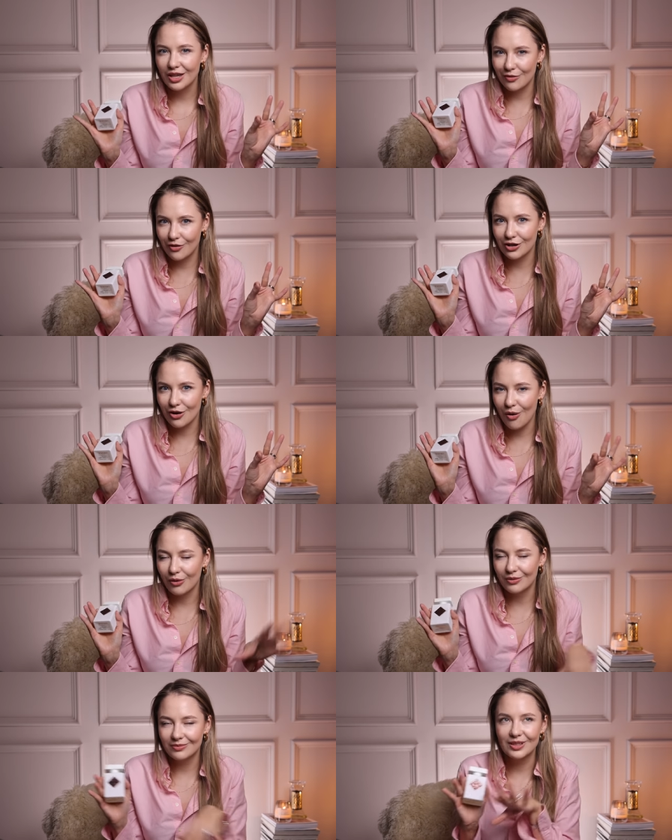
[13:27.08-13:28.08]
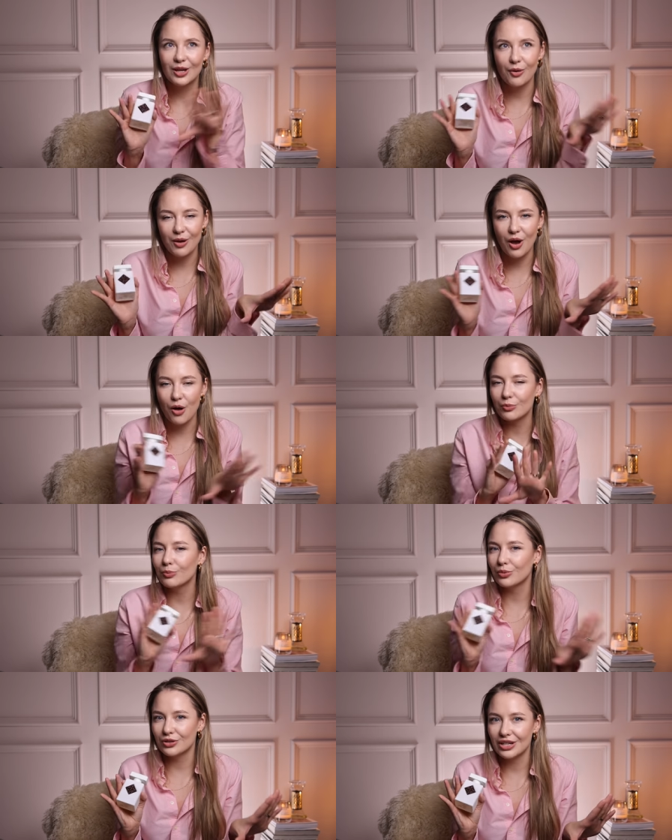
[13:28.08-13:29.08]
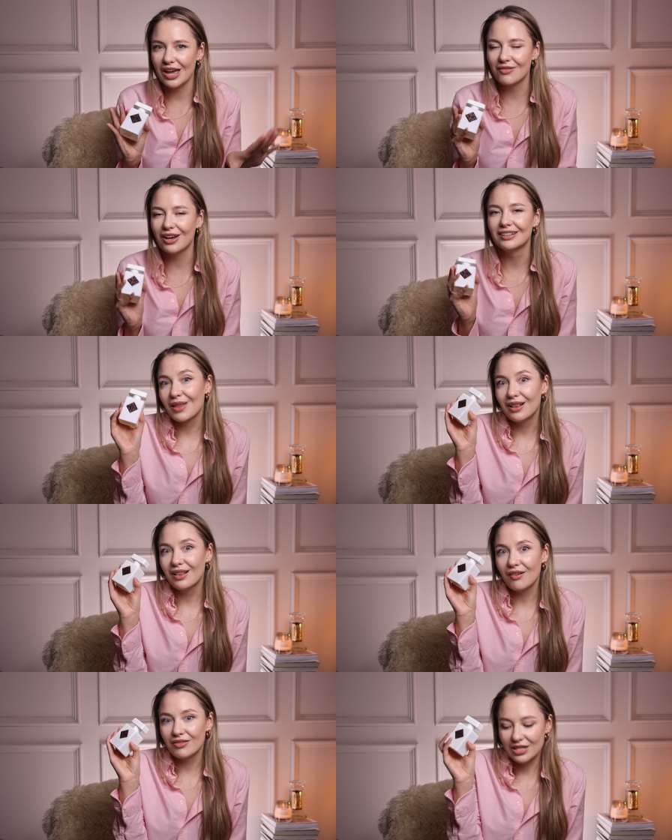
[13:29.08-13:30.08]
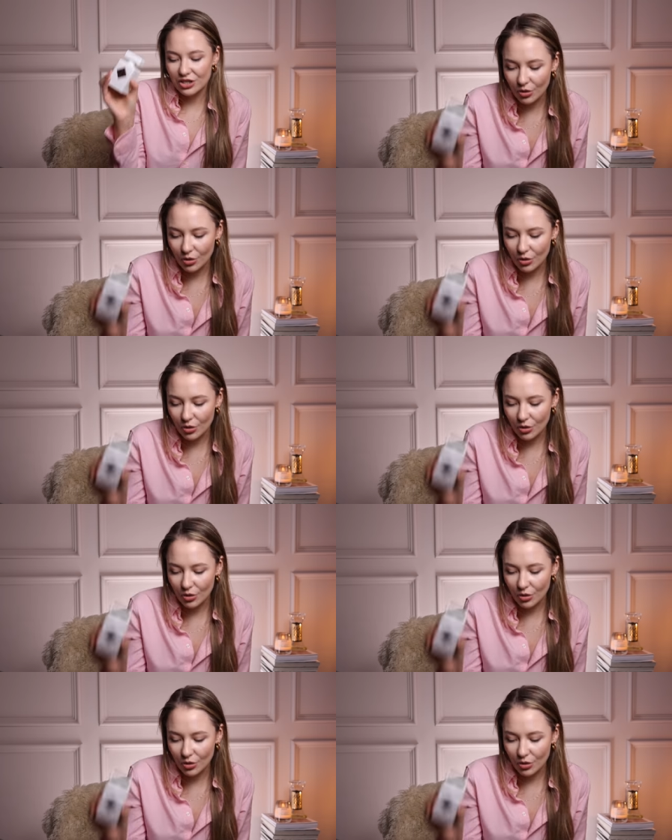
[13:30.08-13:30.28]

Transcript: you've got it all going on put together. I love this